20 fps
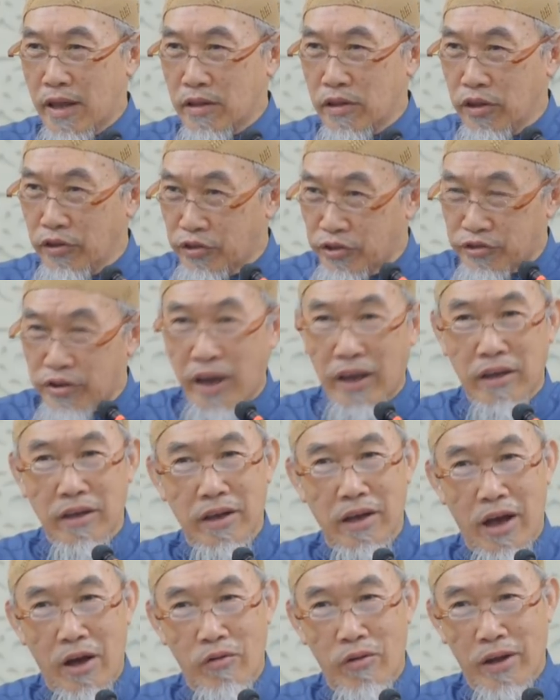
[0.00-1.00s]
that
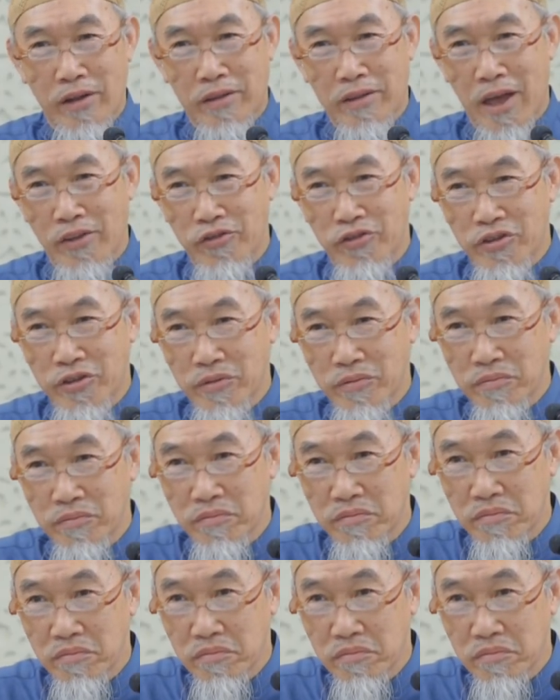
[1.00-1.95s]
distract our attention.